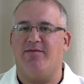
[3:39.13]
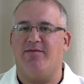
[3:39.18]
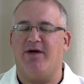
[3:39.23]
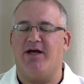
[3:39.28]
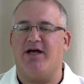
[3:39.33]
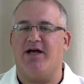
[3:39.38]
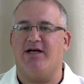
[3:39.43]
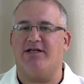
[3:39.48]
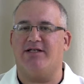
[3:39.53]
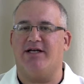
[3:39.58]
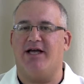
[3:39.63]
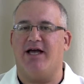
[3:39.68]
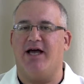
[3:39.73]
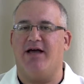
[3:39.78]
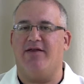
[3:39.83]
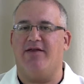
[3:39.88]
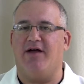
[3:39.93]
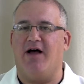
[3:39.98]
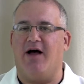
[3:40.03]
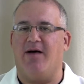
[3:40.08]
because
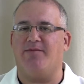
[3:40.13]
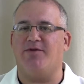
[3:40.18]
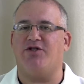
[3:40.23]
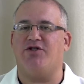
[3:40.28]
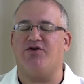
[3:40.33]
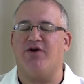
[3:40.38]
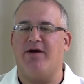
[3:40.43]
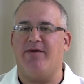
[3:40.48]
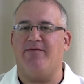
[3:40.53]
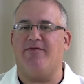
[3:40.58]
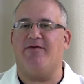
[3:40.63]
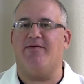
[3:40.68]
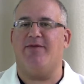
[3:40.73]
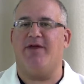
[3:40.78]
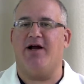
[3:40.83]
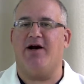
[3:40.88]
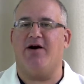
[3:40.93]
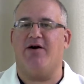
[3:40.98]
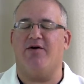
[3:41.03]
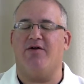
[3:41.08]
again, upstream
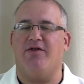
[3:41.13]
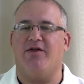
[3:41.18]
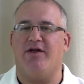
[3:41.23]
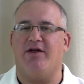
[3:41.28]
from there,